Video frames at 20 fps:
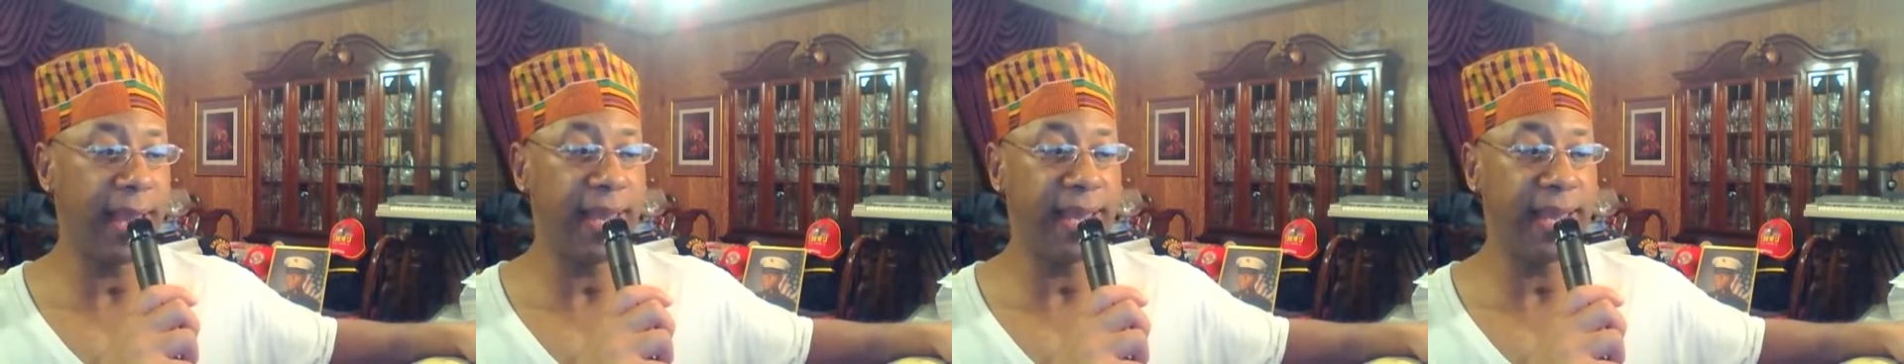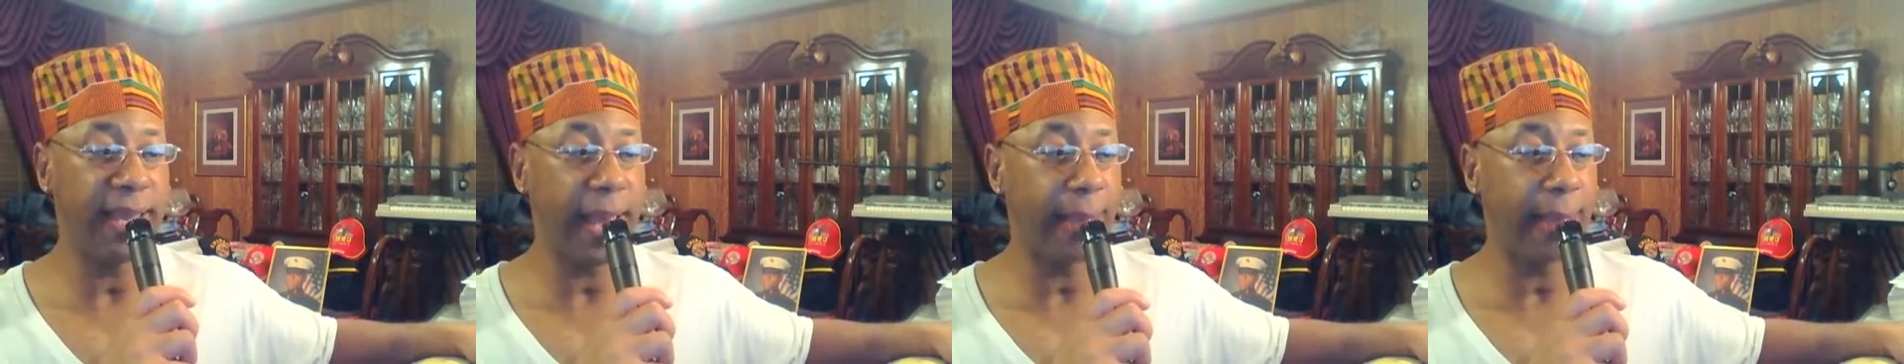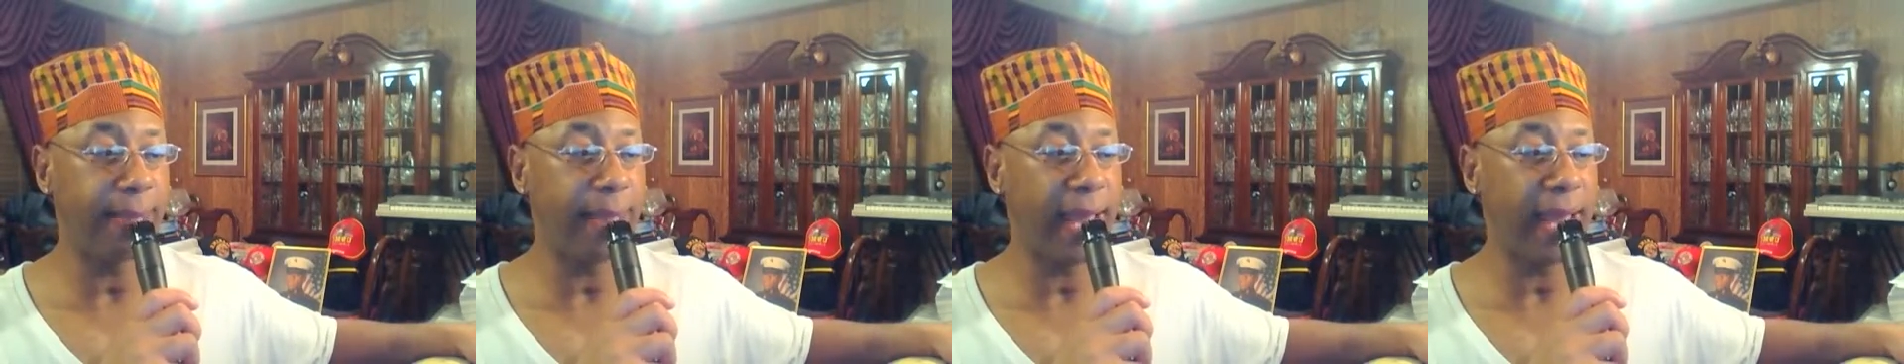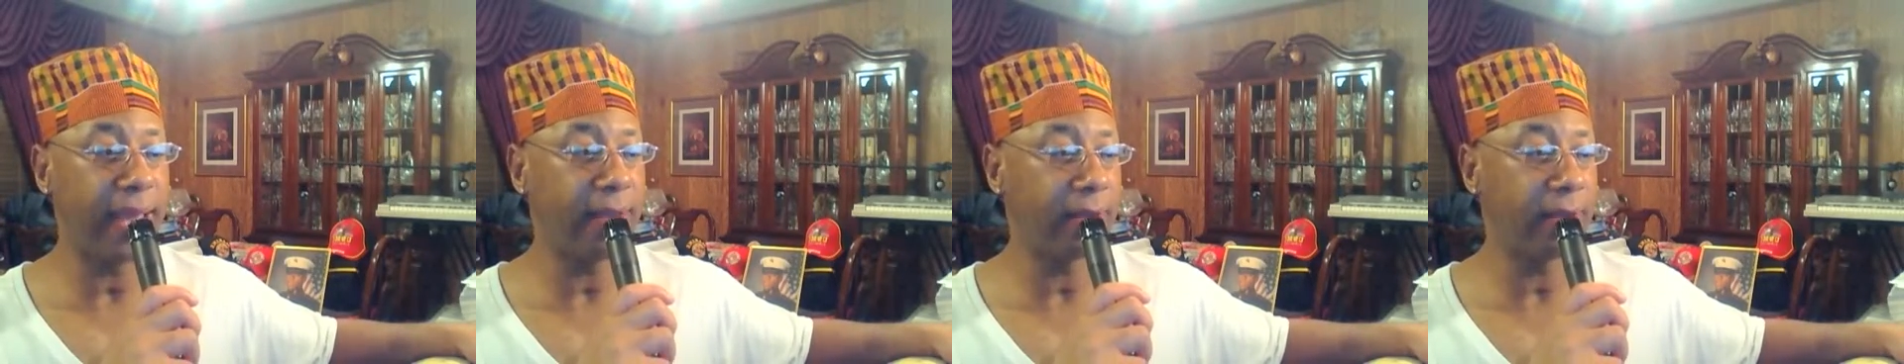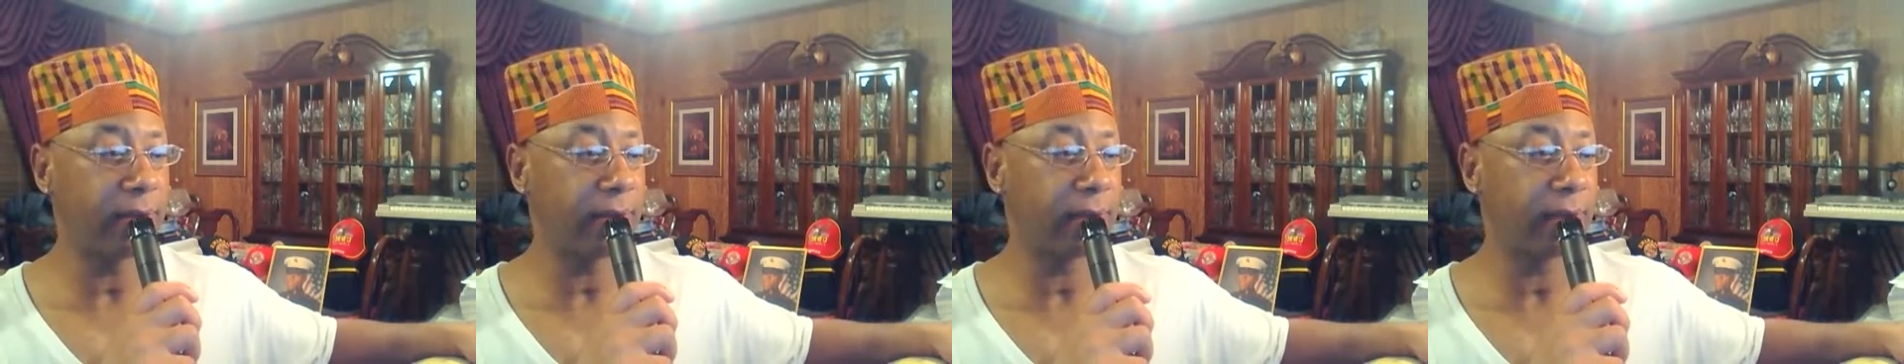and
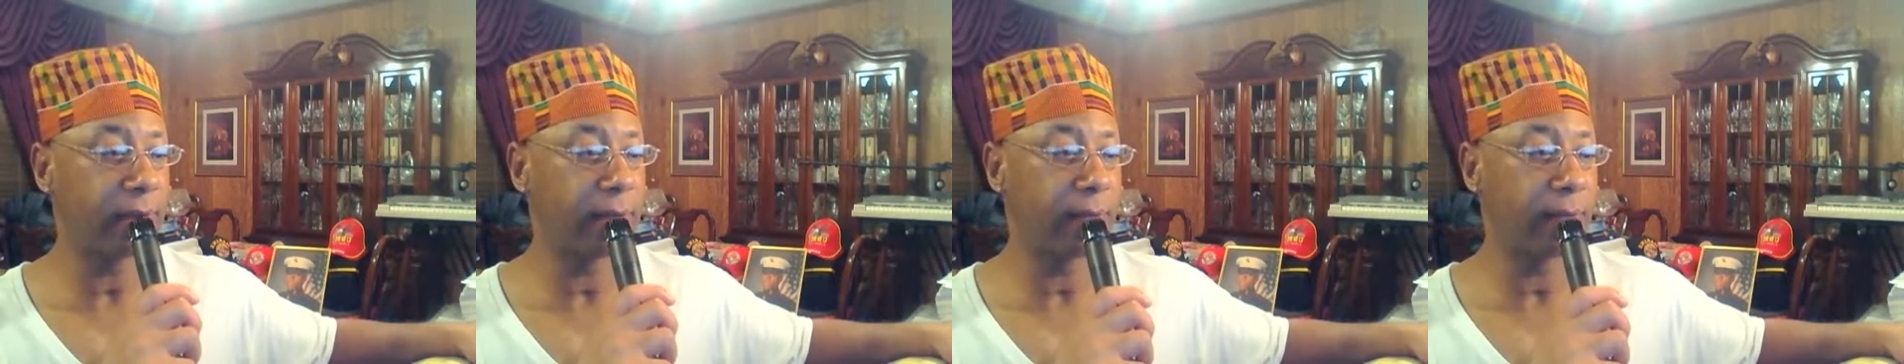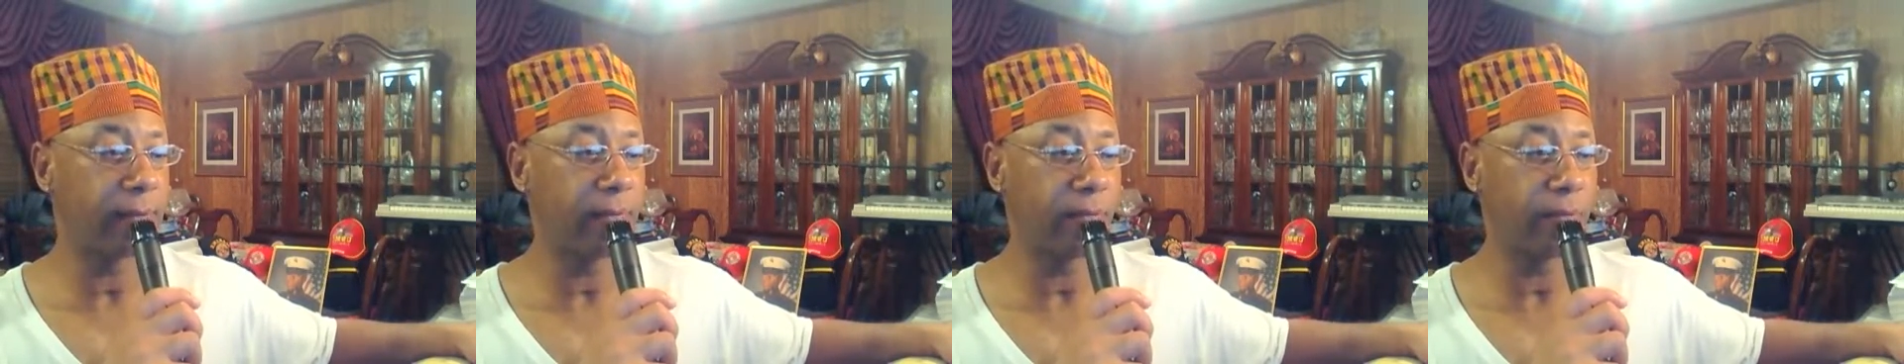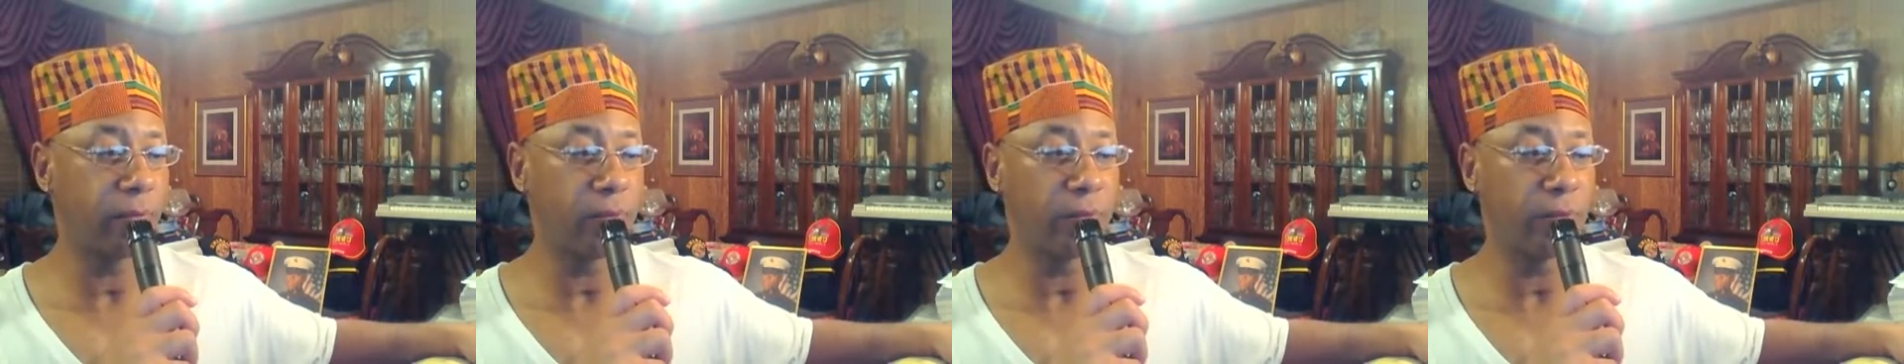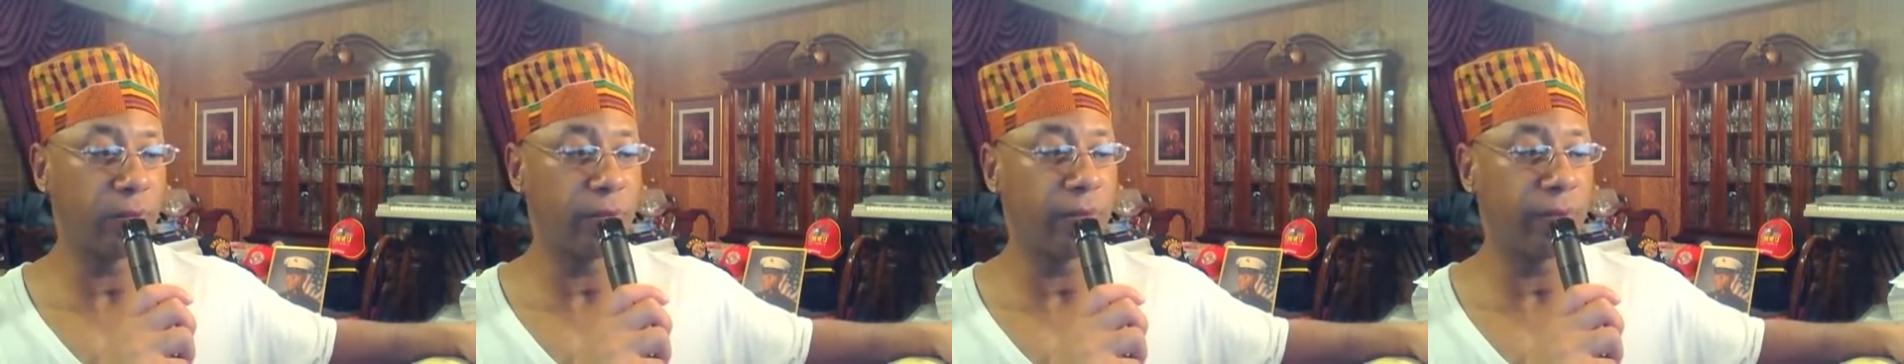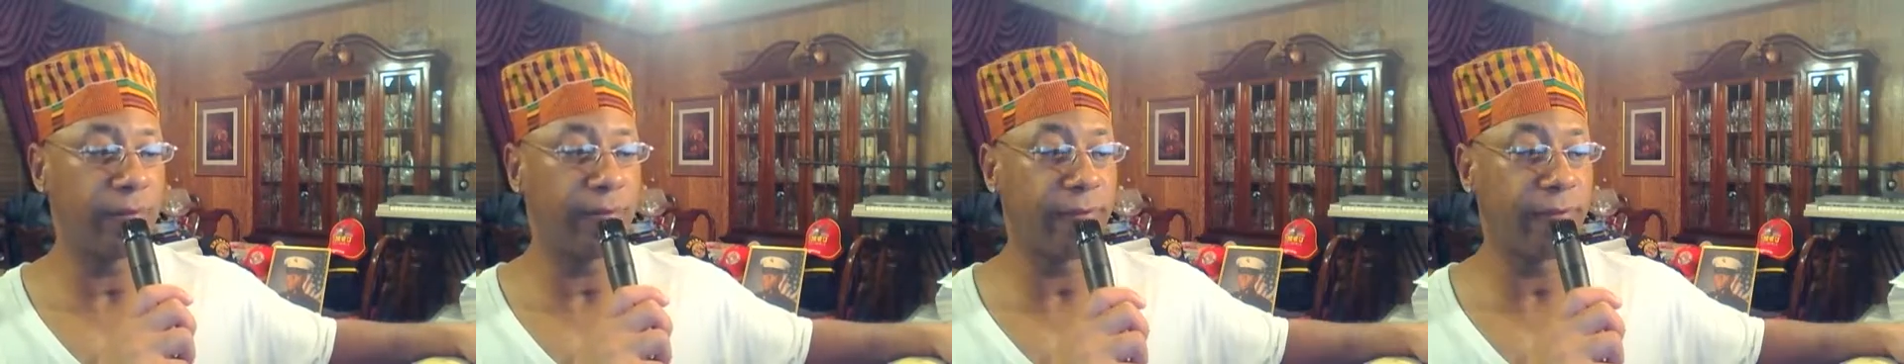Gambe,
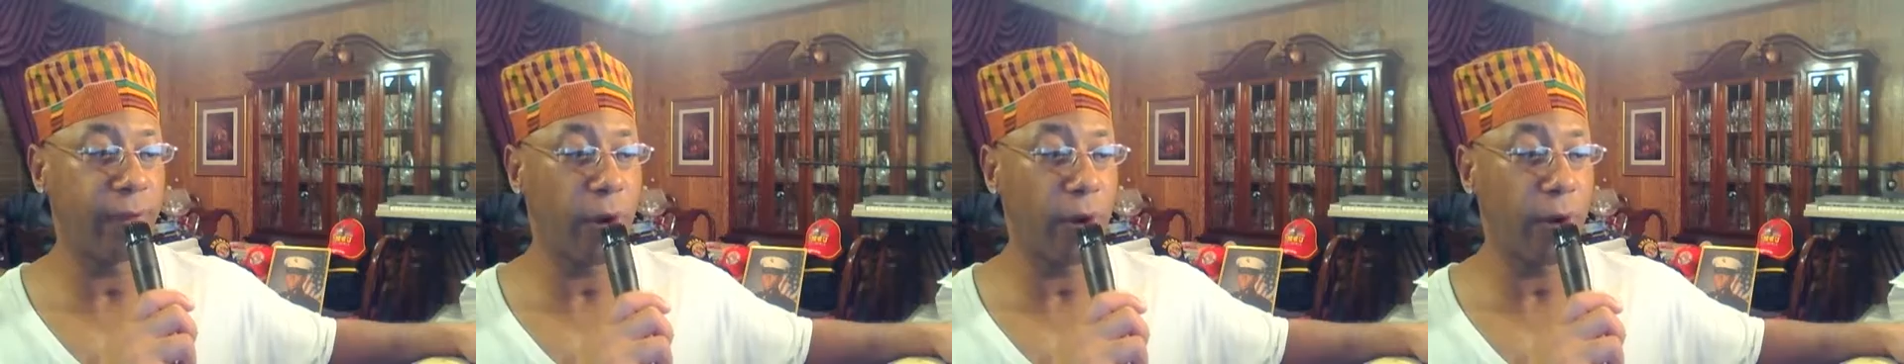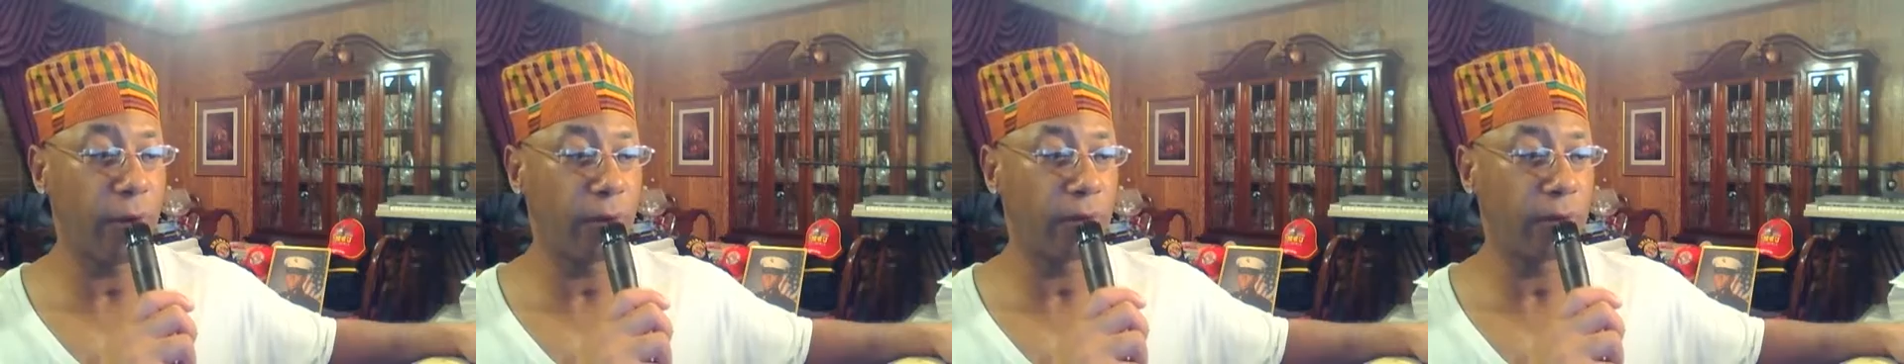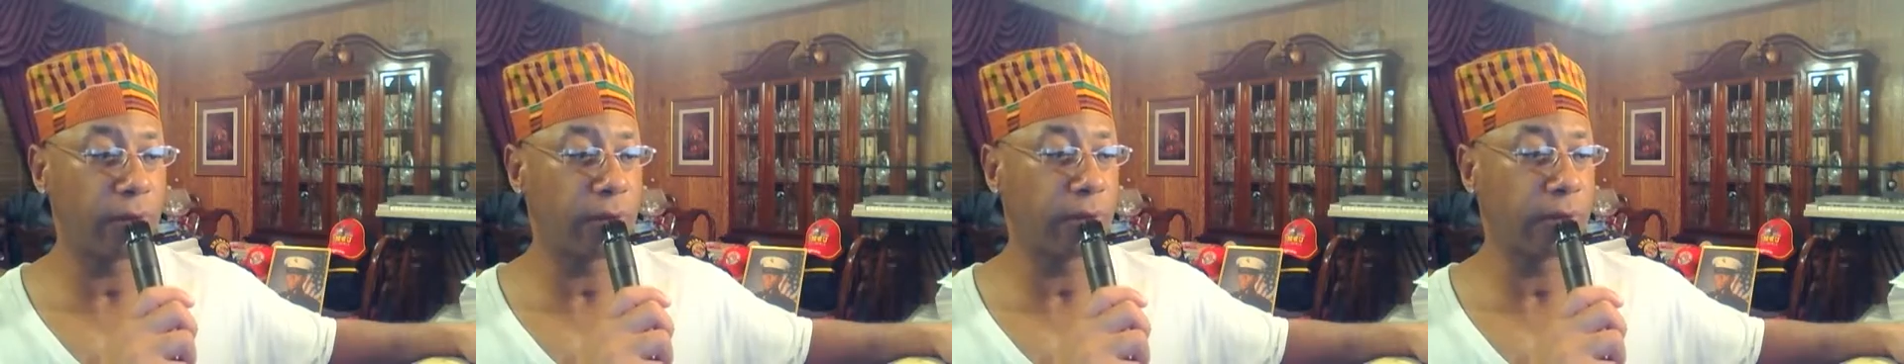Fur,